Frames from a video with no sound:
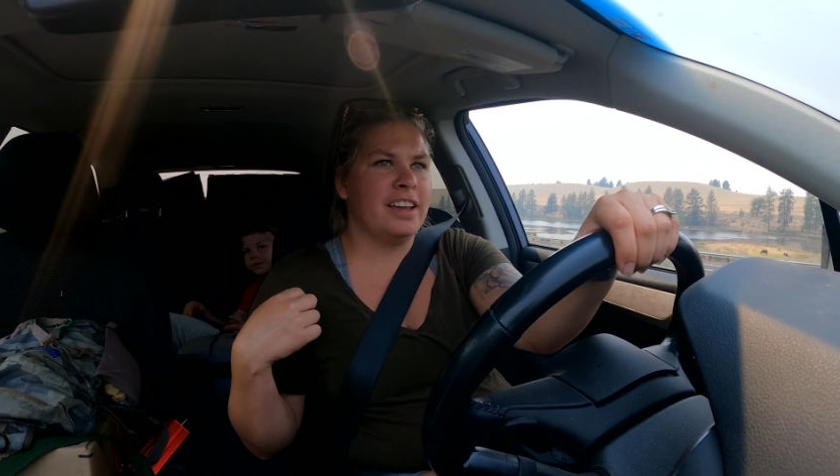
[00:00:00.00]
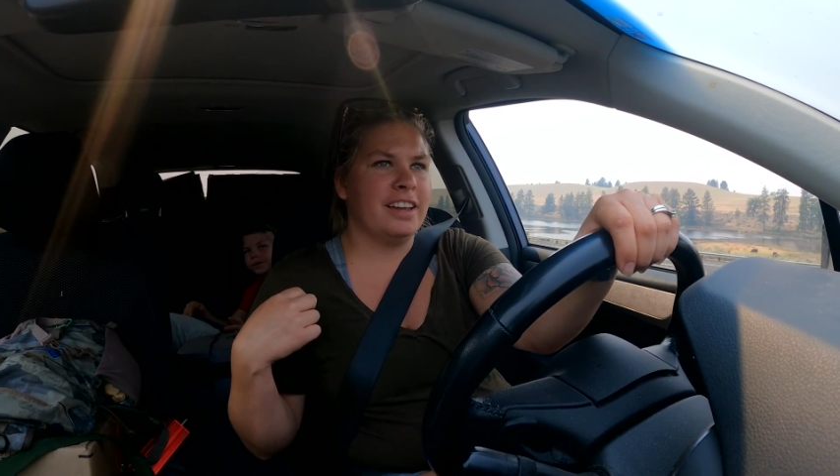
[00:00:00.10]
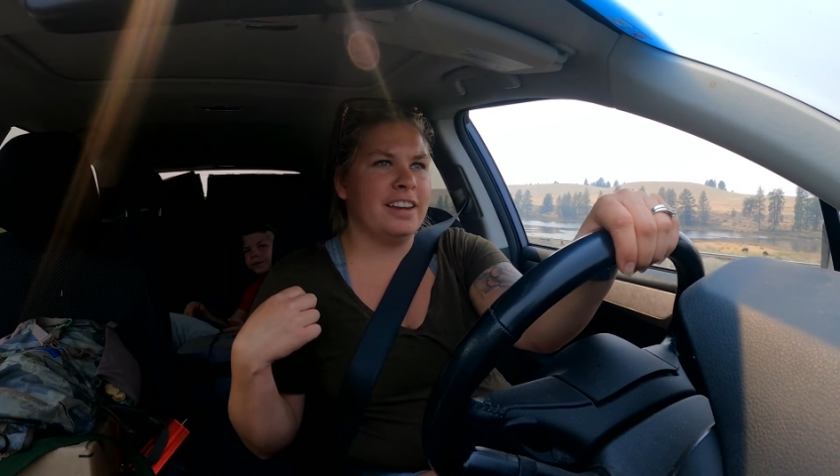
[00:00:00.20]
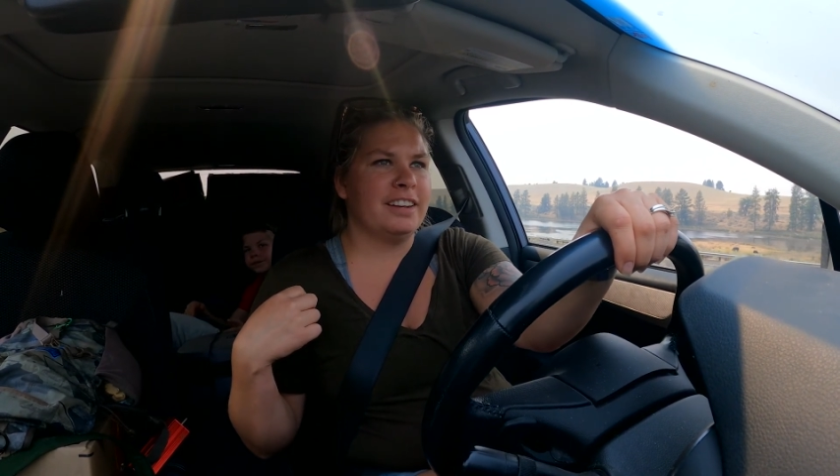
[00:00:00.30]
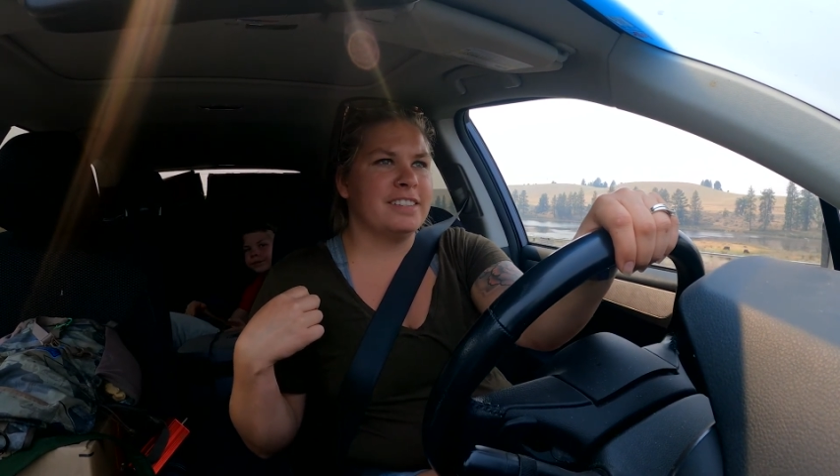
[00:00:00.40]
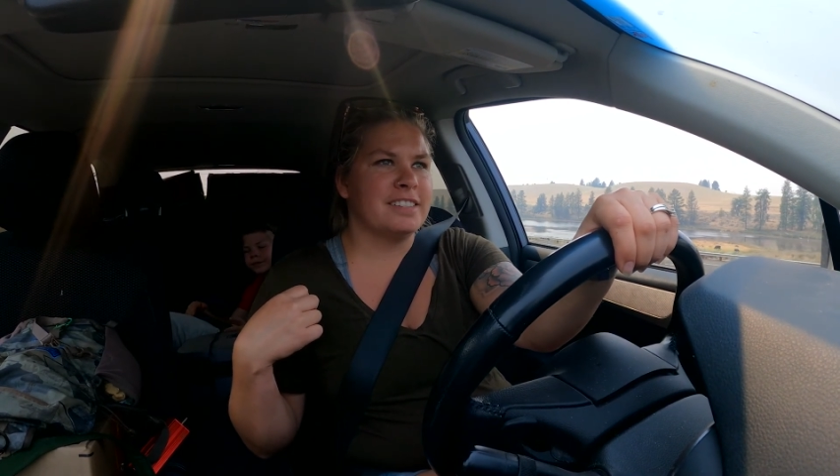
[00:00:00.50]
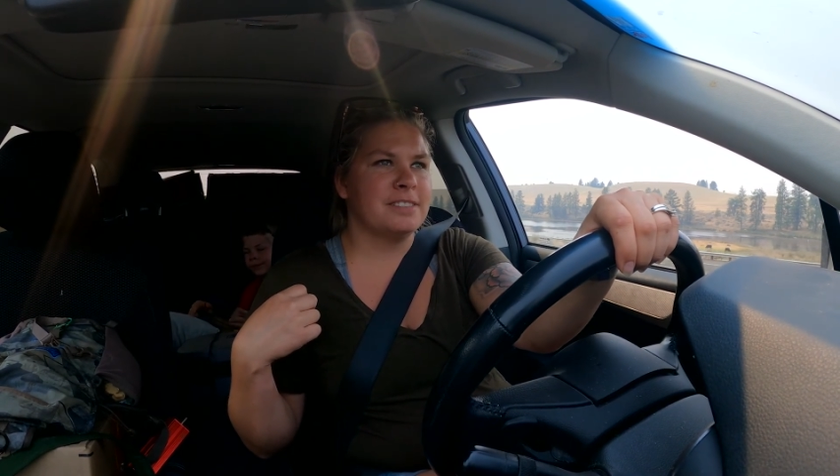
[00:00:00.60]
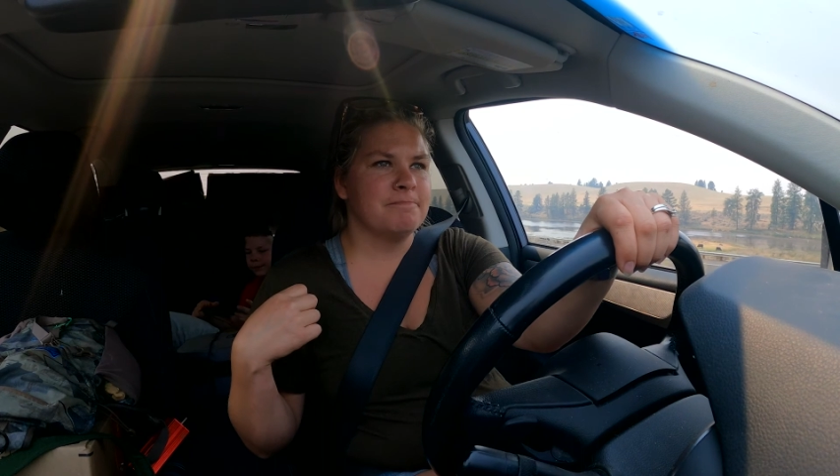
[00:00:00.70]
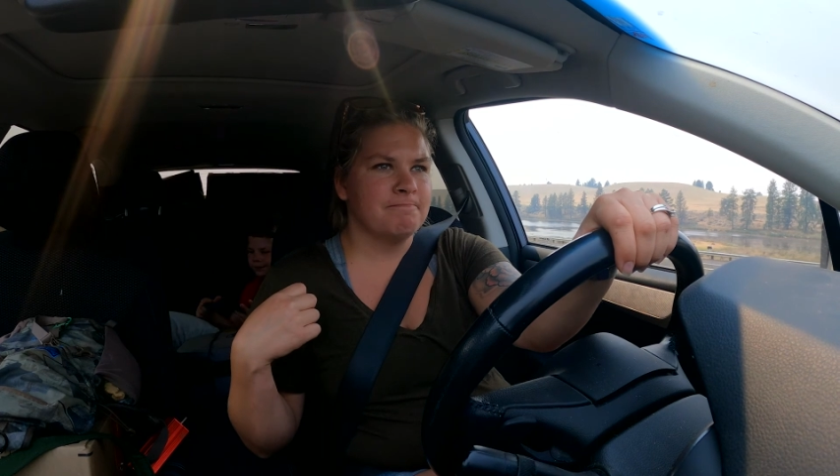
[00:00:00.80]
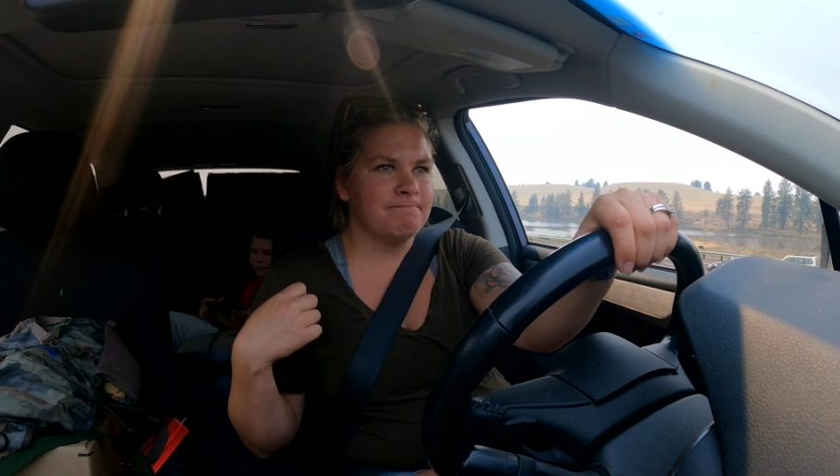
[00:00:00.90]

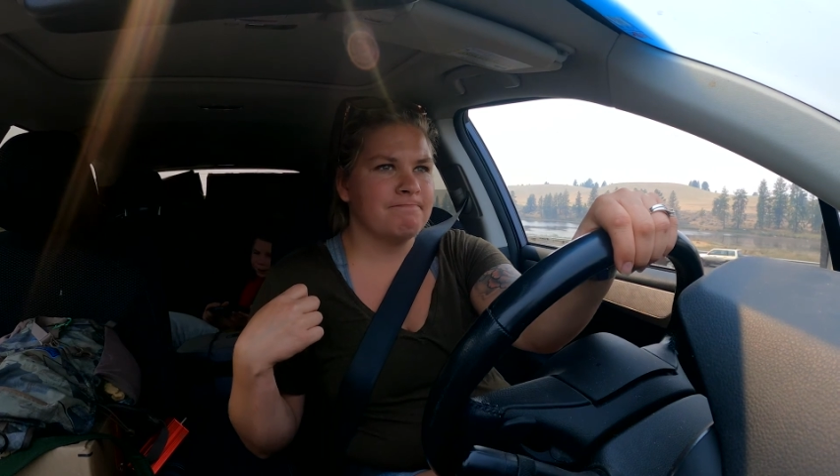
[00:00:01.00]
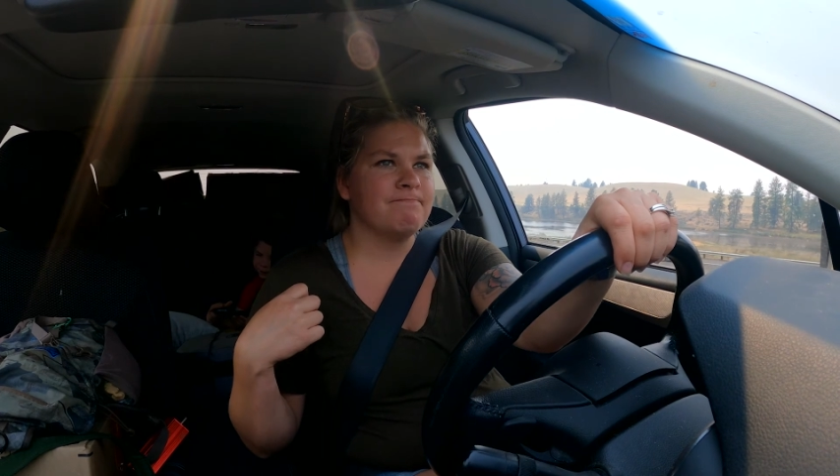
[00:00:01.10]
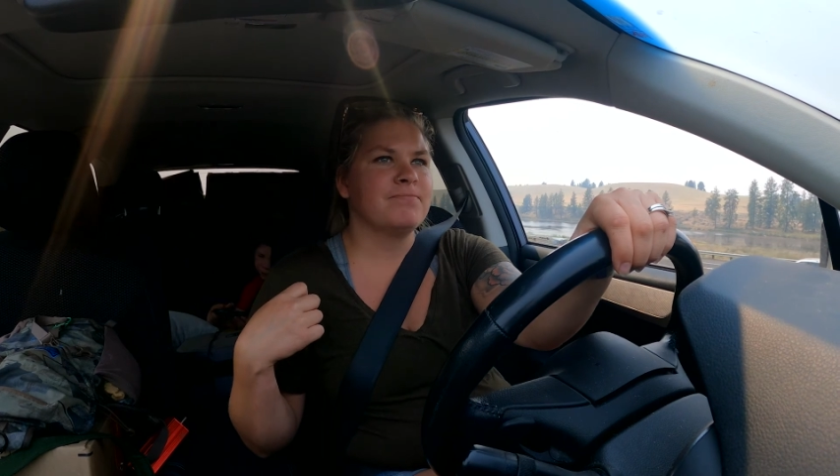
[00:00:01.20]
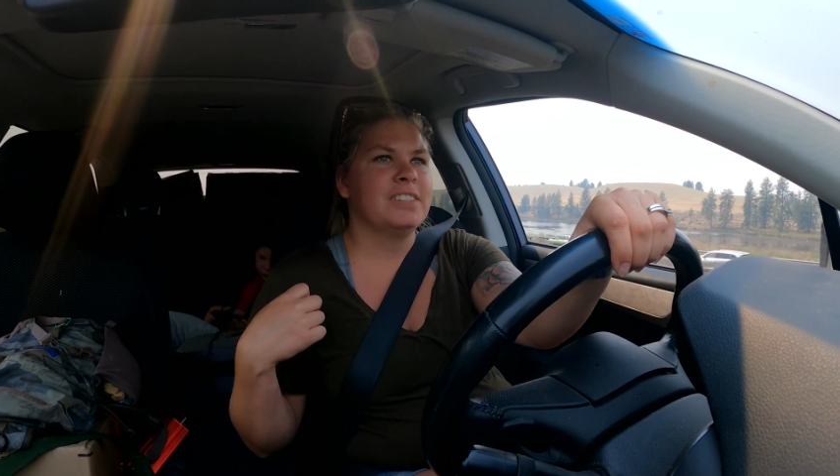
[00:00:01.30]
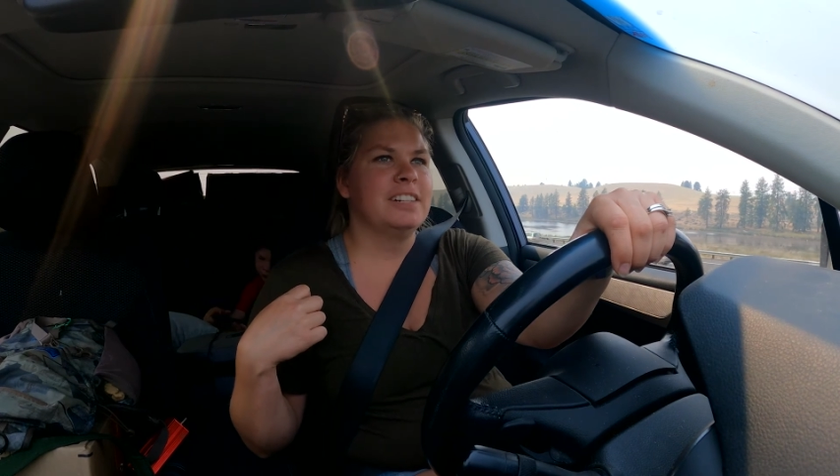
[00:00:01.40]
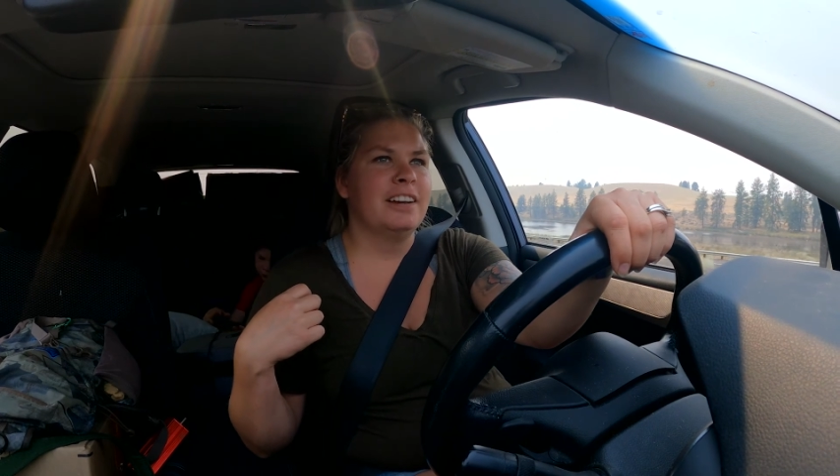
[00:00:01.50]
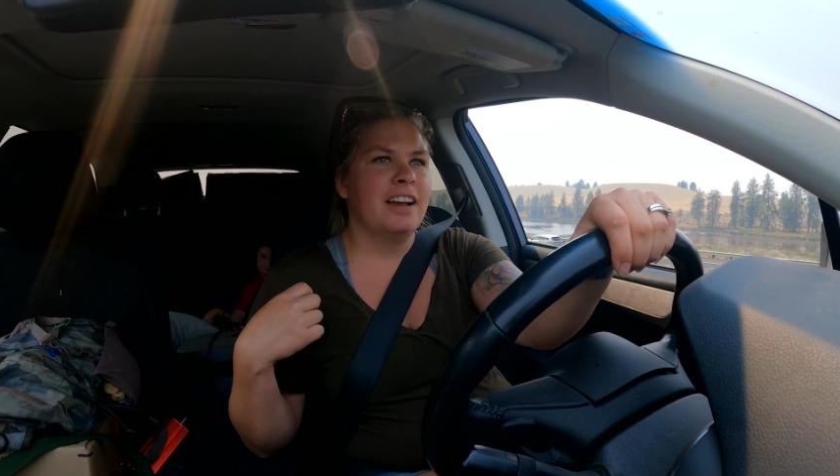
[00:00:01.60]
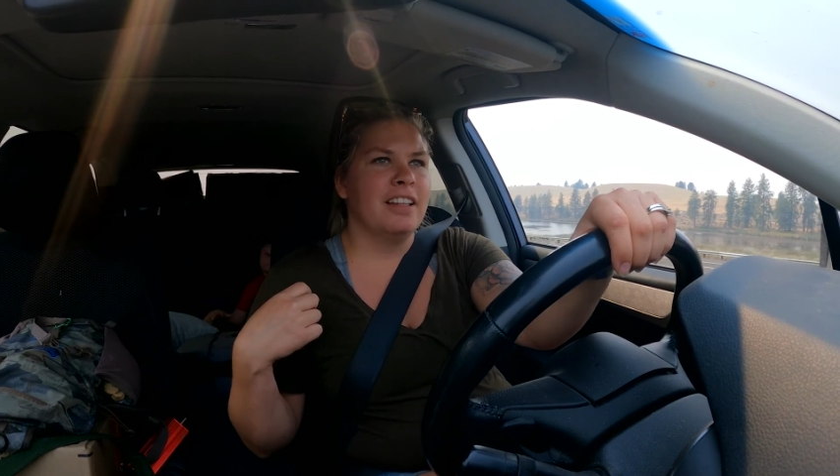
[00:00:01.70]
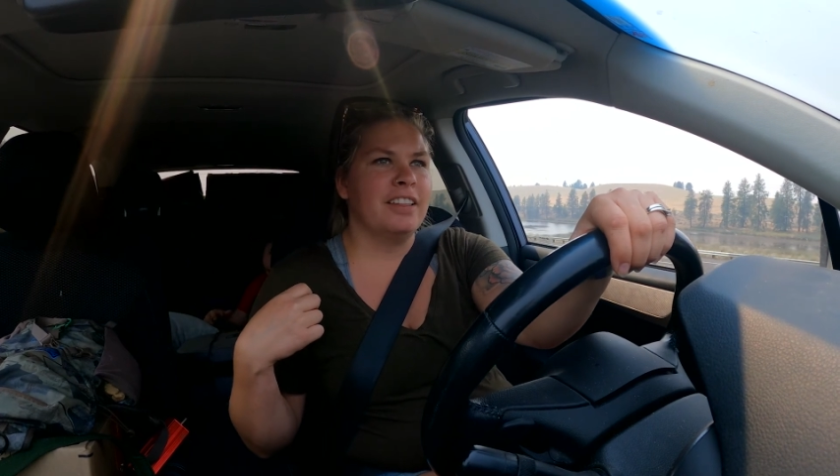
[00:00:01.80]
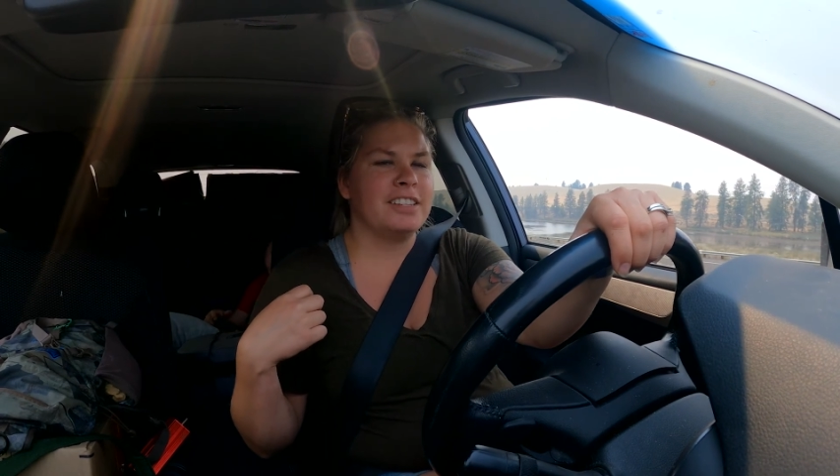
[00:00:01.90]
and